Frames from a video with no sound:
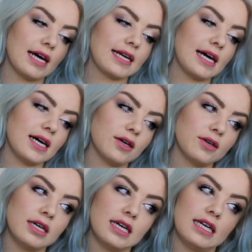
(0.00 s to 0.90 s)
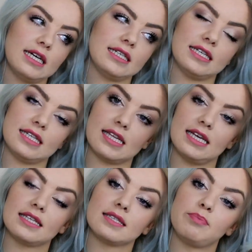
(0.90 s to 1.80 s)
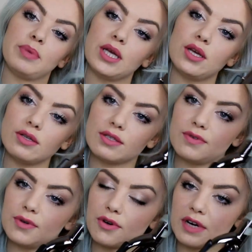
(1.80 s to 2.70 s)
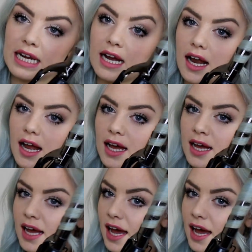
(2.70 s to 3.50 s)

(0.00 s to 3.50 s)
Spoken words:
and now it is this beautiful green colour,